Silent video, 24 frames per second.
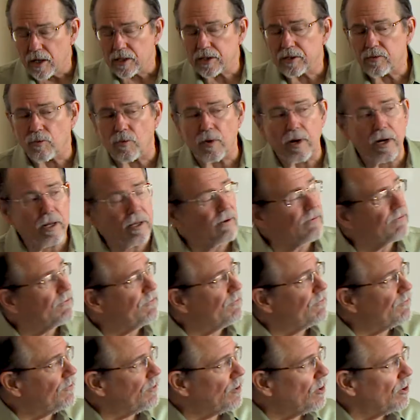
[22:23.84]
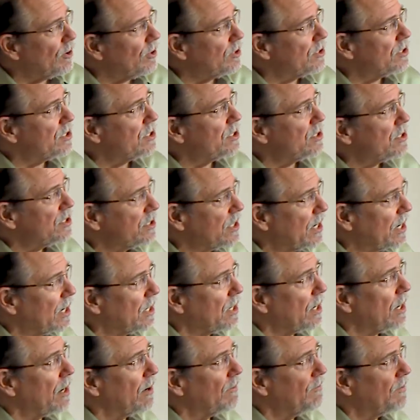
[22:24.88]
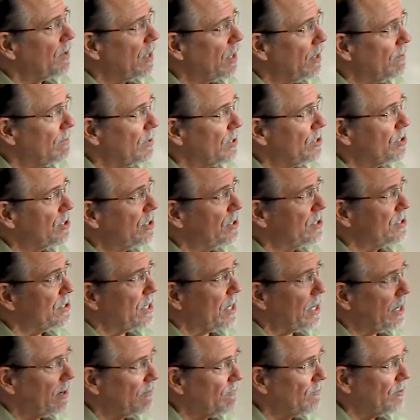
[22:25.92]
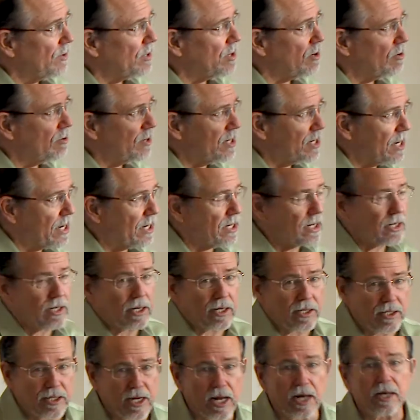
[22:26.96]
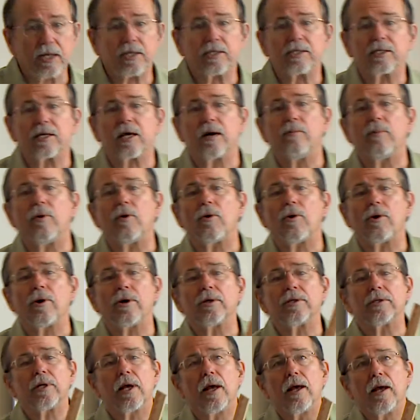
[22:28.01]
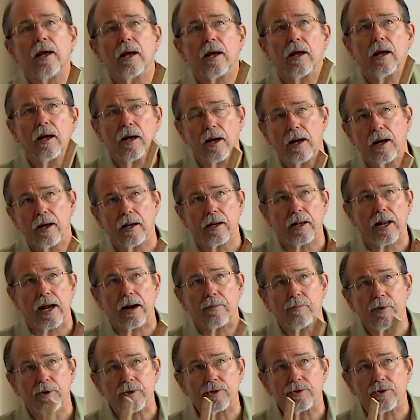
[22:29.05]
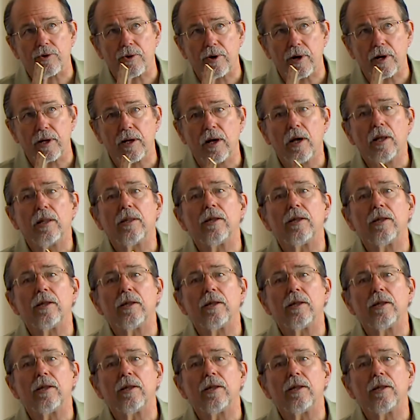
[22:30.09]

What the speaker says: So one of the first set of images ever created in Dennis Gabor's laboratory.